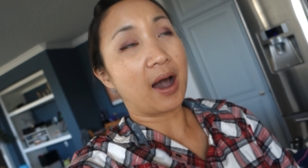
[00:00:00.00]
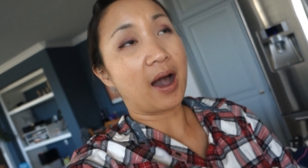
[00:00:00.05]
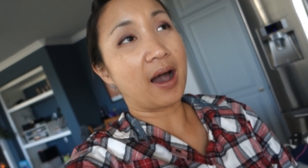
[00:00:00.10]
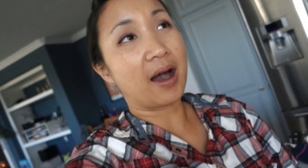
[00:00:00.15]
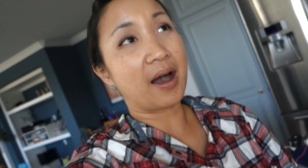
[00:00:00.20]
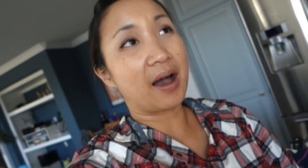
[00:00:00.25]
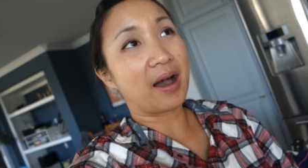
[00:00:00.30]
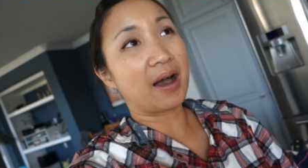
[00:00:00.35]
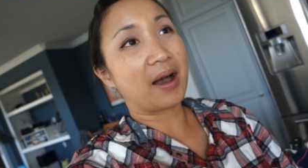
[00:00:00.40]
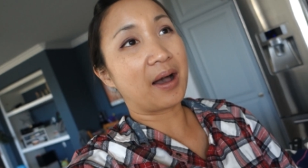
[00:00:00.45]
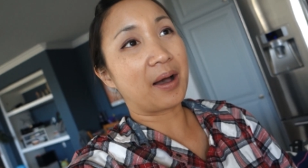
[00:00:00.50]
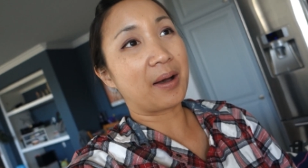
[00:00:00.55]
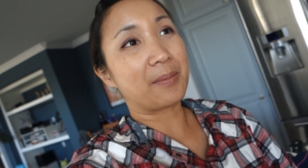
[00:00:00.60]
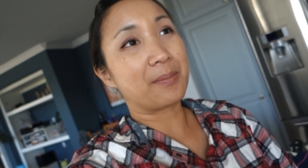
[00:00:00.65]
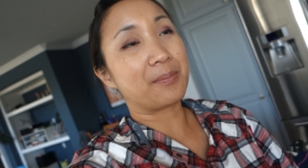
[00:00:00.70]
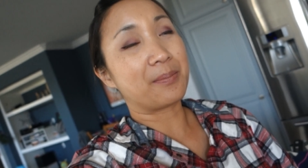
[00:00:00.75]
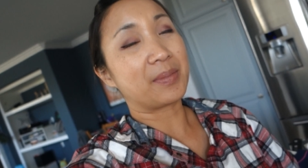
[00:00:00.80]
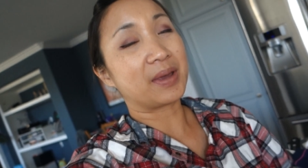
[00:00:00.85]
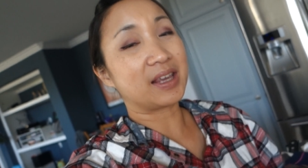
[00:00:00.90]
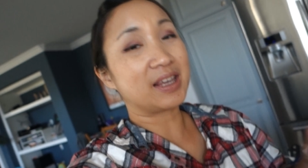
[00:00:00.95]
Uh,
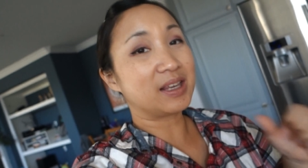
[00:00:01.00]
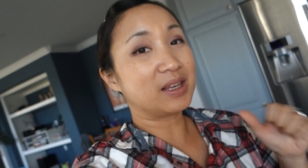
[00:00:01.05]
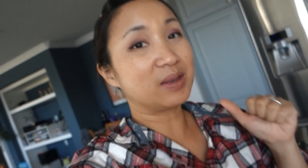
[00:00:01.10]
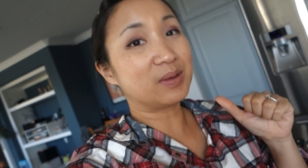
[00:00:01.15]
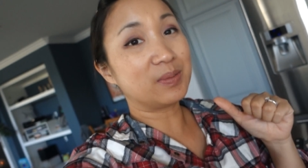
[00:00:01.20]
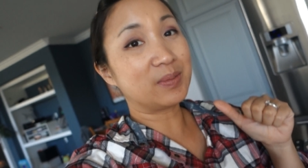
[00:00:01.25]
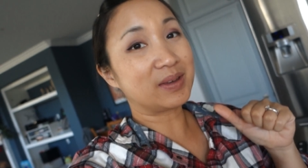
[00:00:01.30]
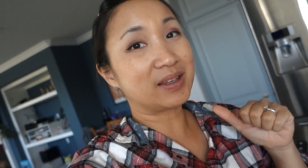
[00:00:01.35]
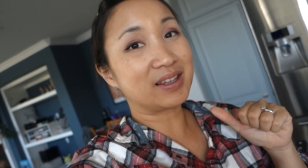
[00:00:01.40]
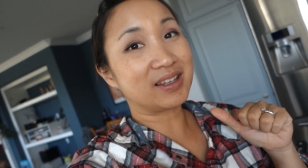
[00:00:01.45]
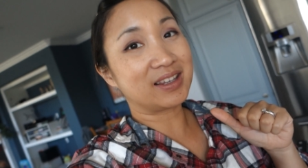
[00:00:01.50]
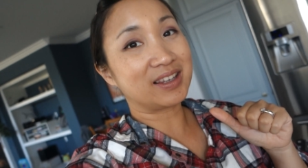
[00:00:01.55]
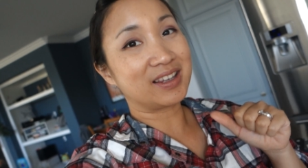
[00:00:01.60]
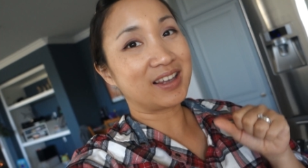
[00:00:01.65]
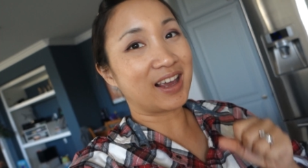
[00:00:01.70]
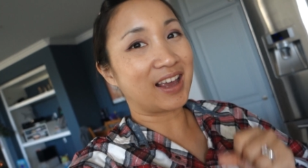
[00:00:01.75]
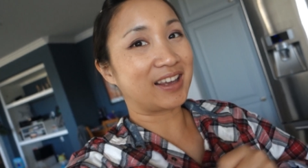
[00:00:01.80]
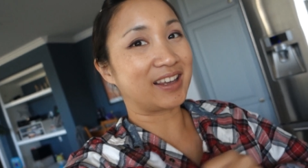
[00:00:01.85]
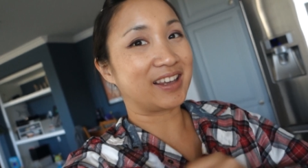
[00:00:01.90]
maybe I